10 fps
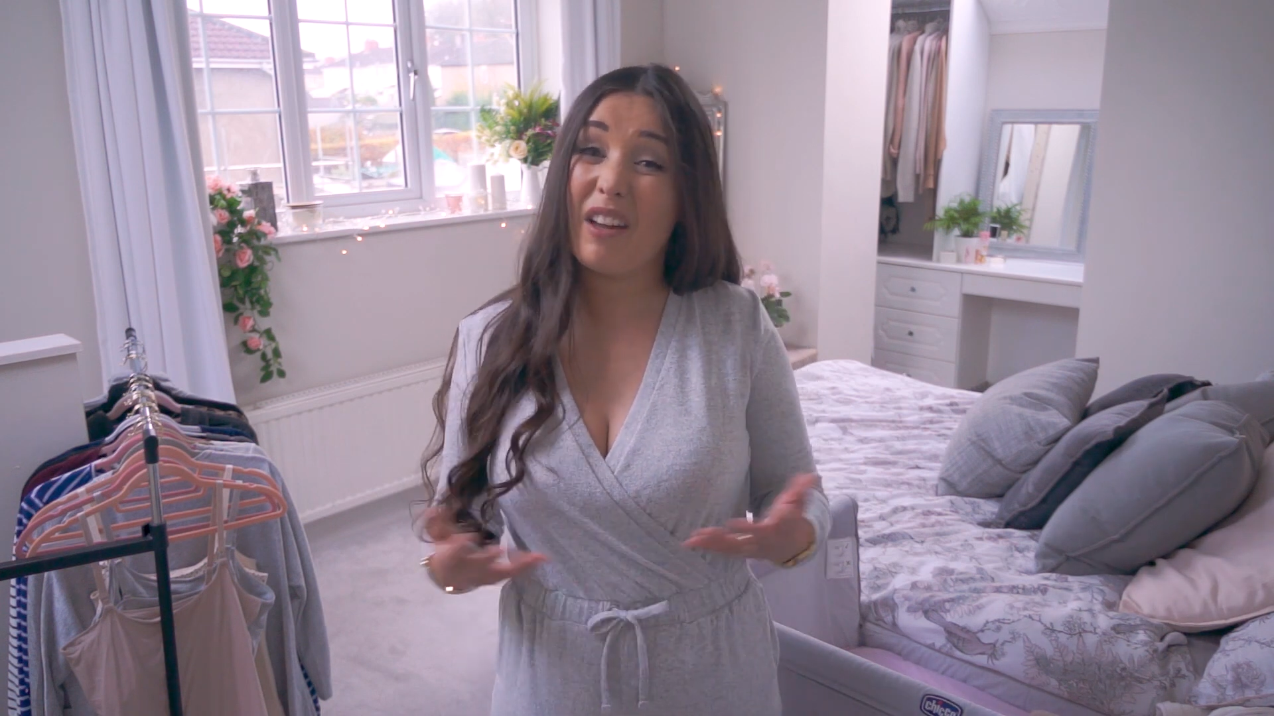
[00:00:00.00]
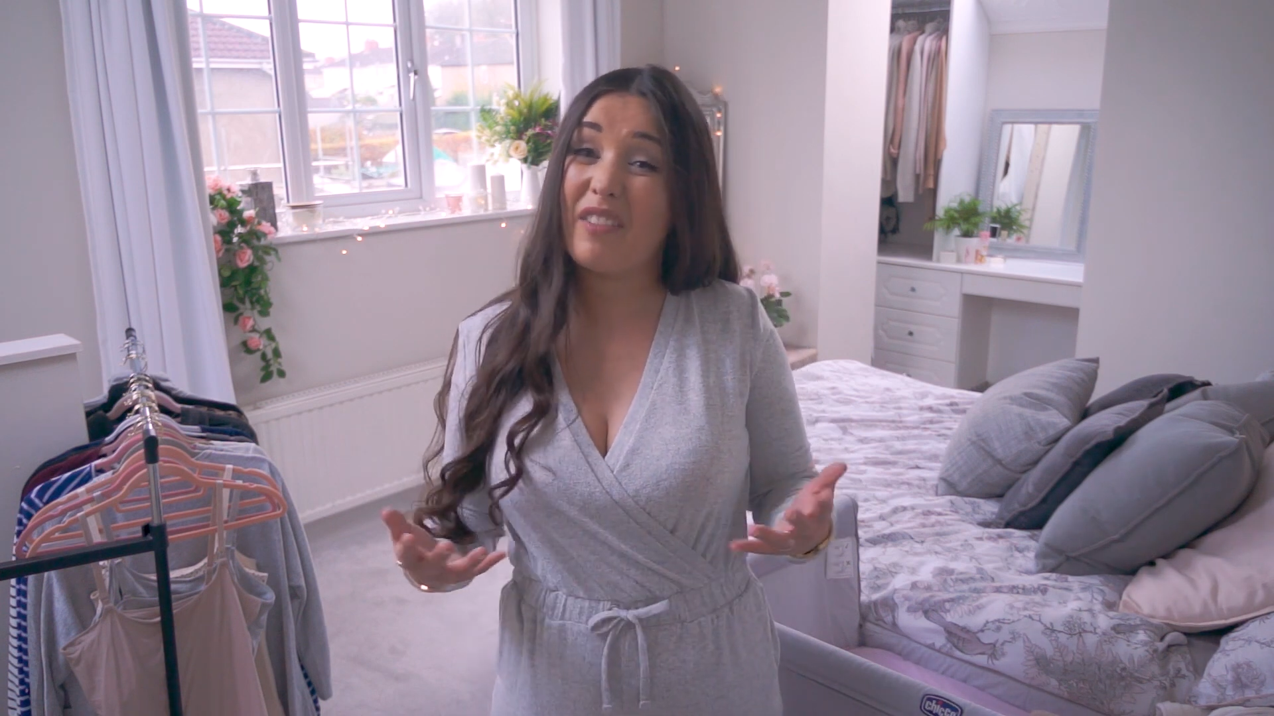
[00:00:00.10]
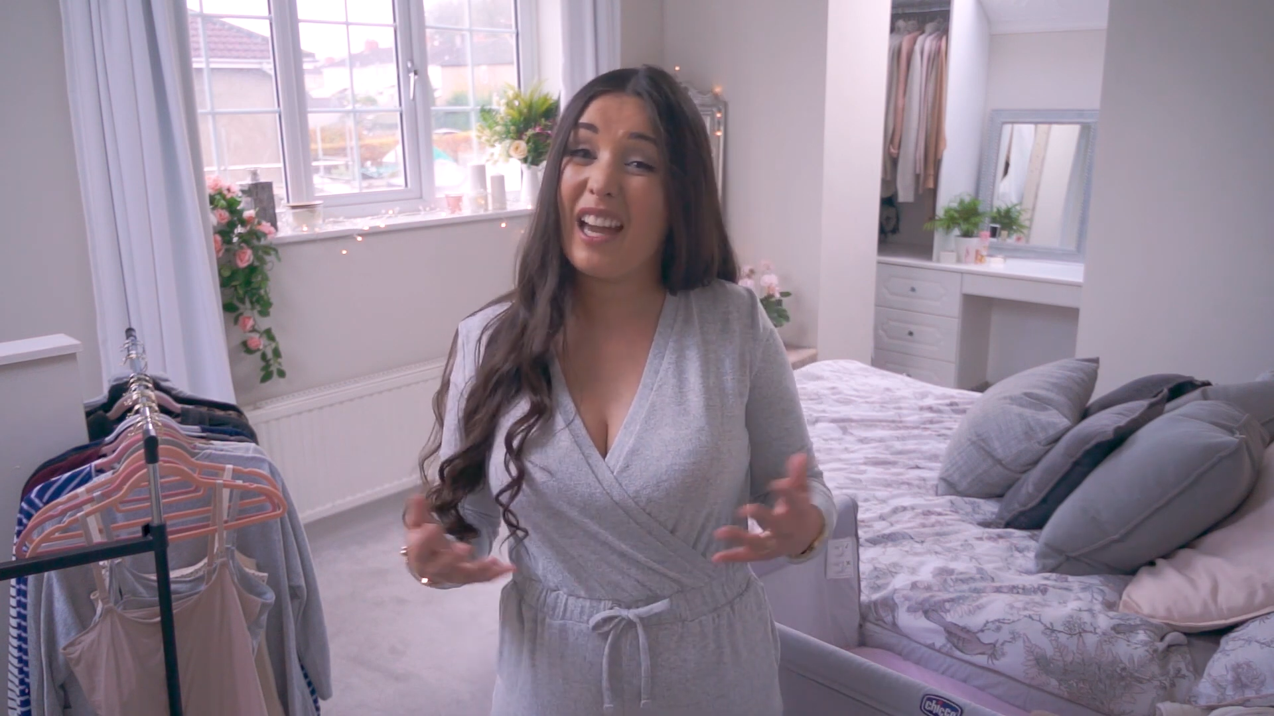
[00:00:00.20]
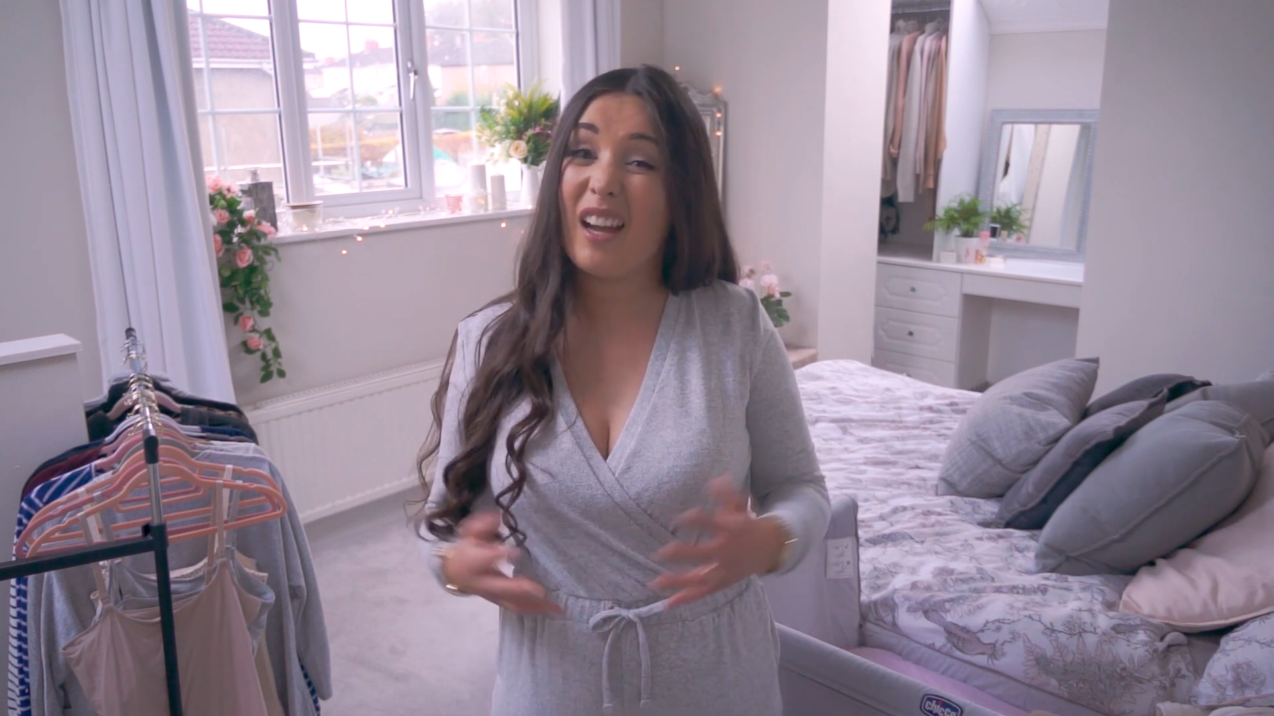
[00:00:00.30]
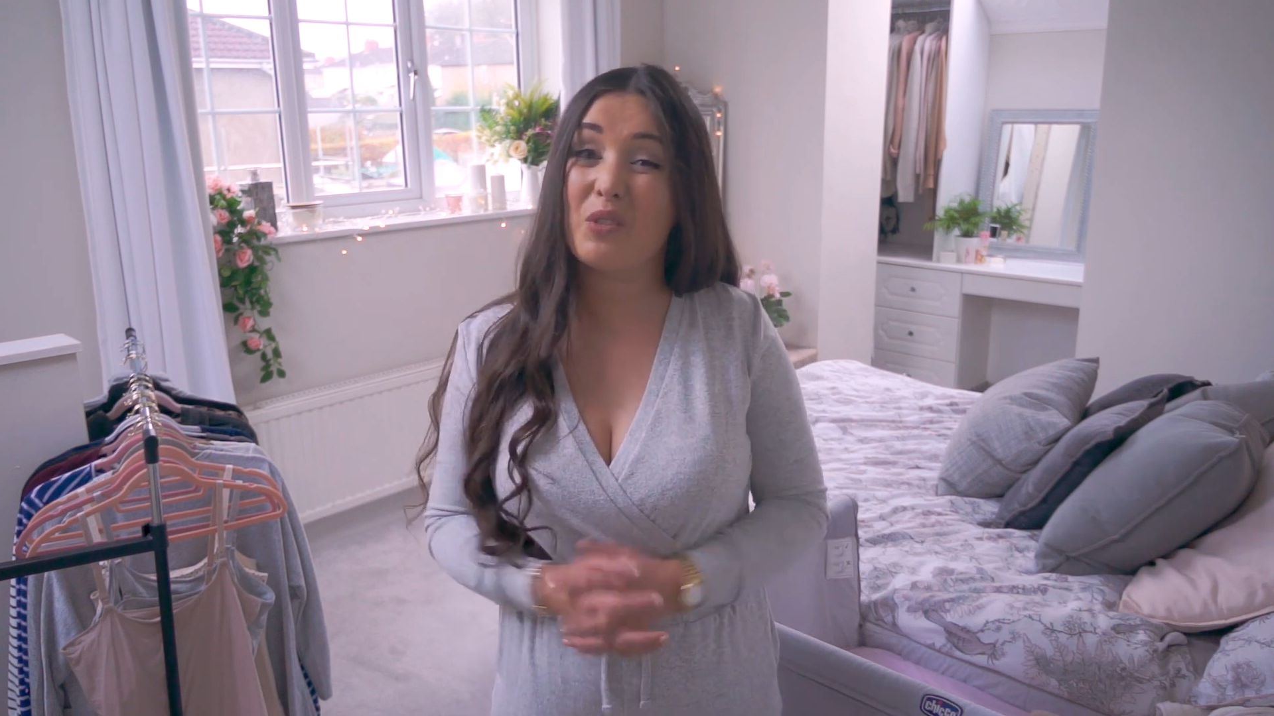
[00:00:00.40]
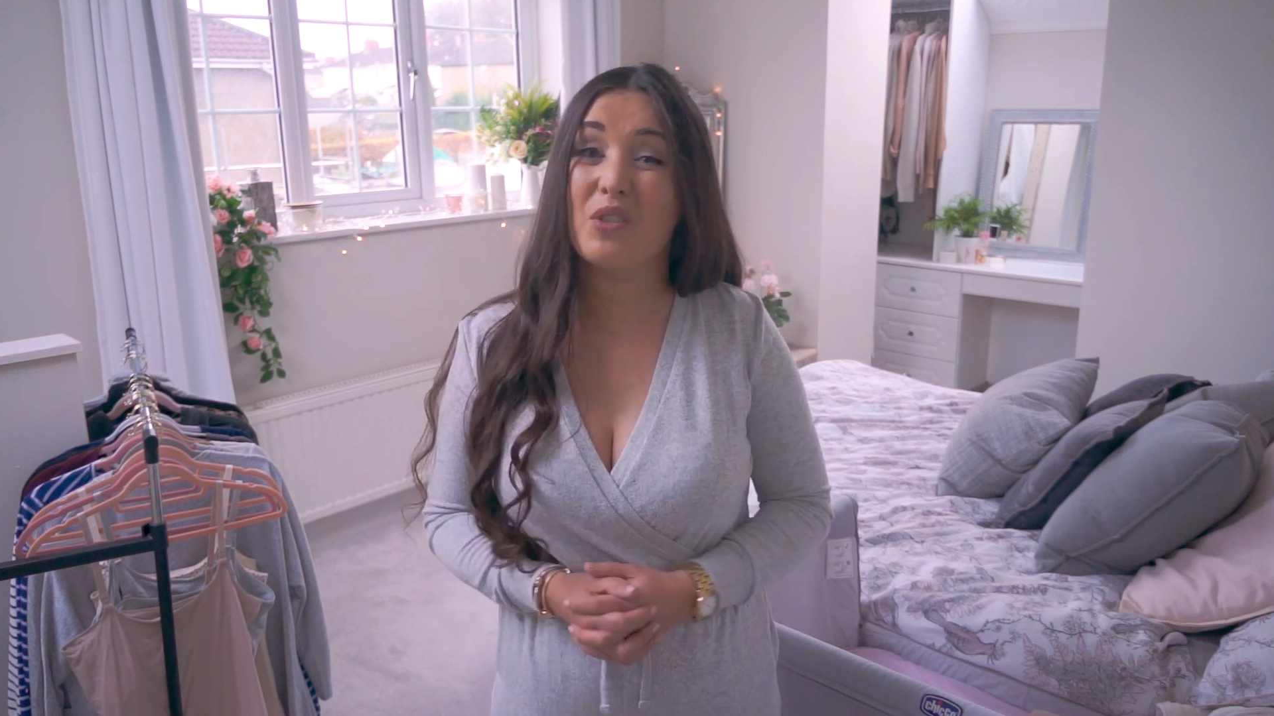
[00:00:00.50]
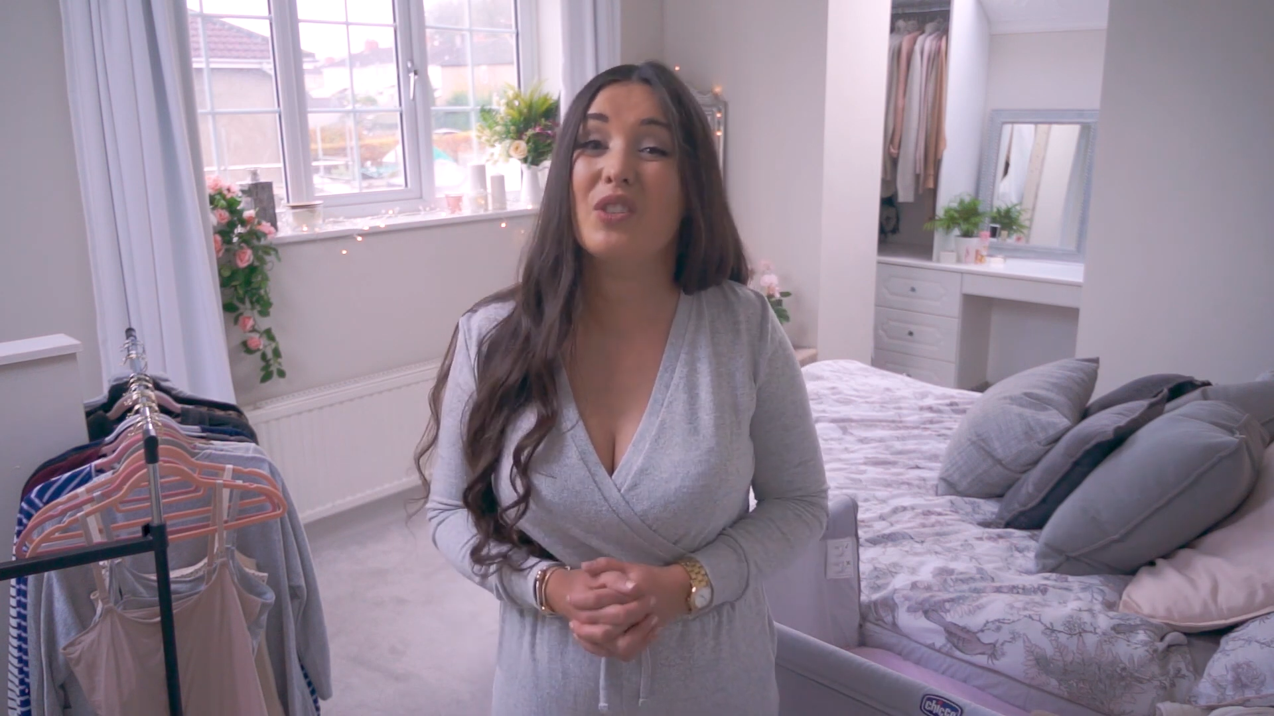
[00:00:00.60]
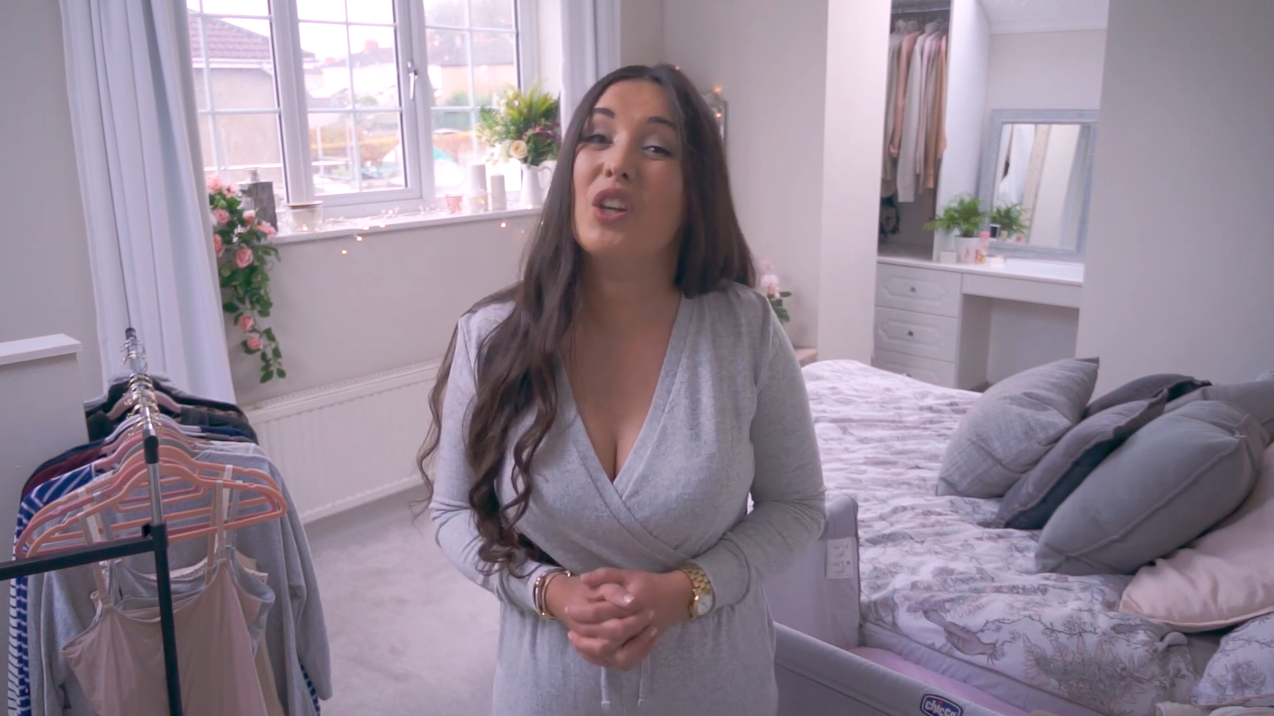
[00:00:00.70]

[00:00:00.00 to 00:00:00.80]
the house,